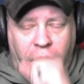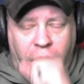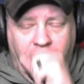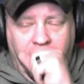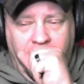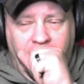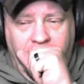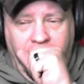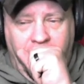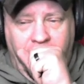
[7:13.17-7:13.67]

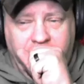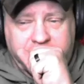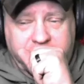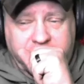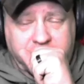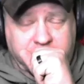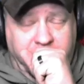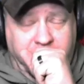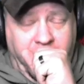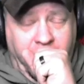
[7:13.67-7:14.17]
Oh,
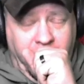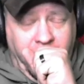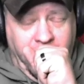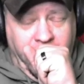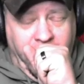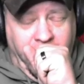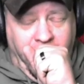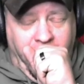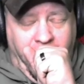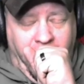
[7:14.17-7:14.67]
excuse me.
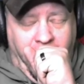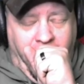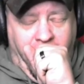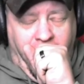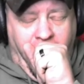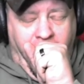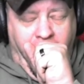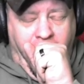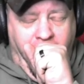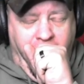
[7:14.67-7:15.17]

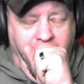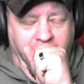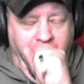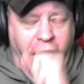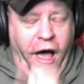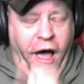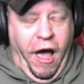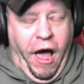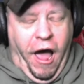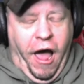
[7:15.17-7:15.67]

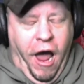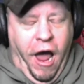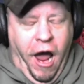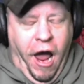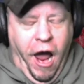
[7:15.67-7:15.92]
Yeah,